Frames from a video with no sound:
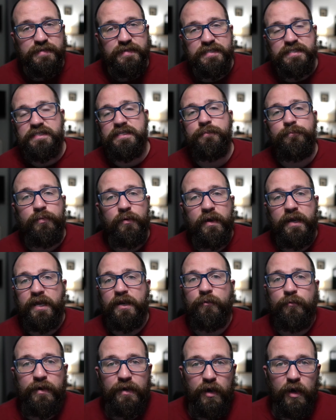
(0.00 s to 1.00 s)
in the simple
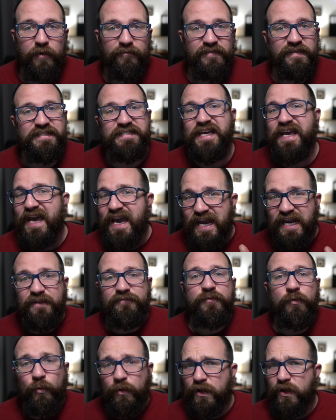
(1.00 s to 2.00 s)
air raid offense. And
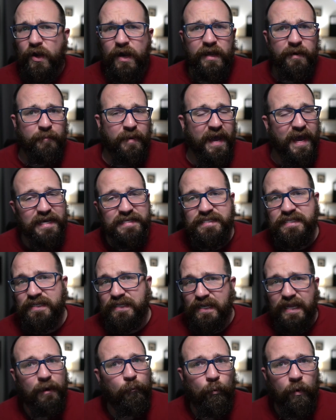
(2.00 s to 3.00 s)
if you want to know how to pass it
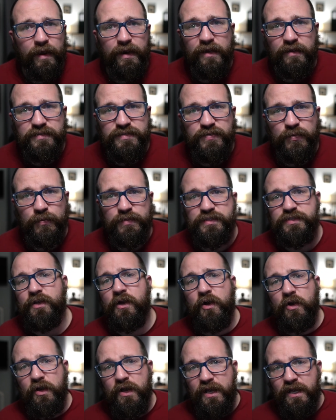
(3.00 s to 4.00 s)
and what else to
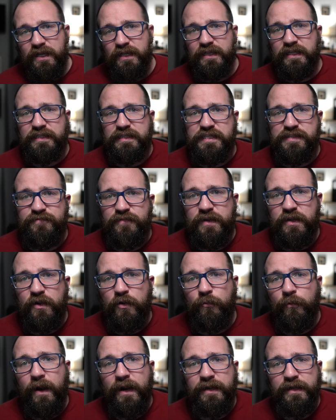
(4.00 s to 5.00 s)
install, click this video
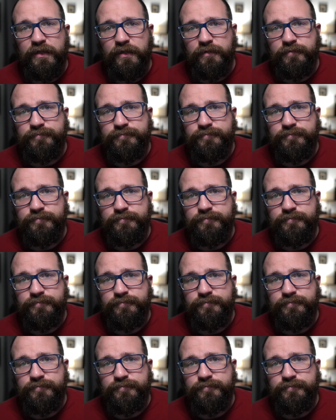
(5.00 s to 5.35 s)
right here.